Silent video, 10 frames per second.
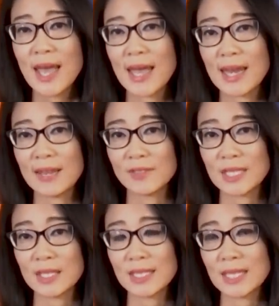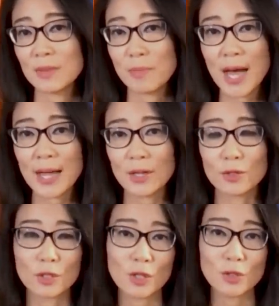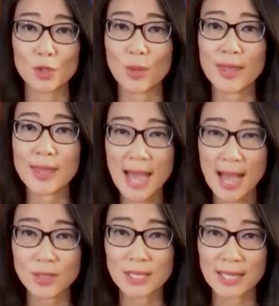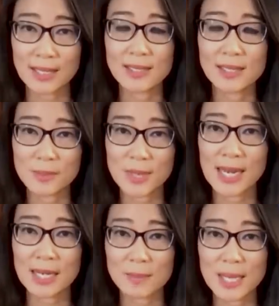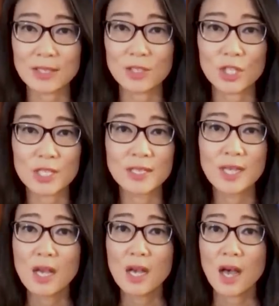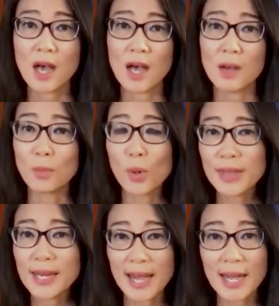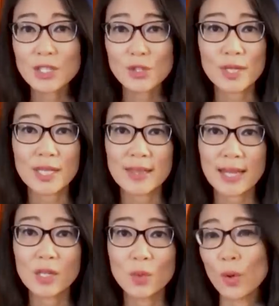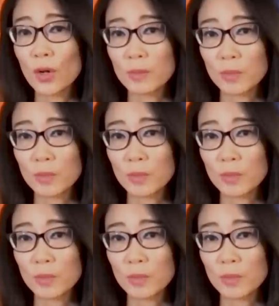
and have since compiled close to 1,000 intimidating messages, more than 100 that could warrant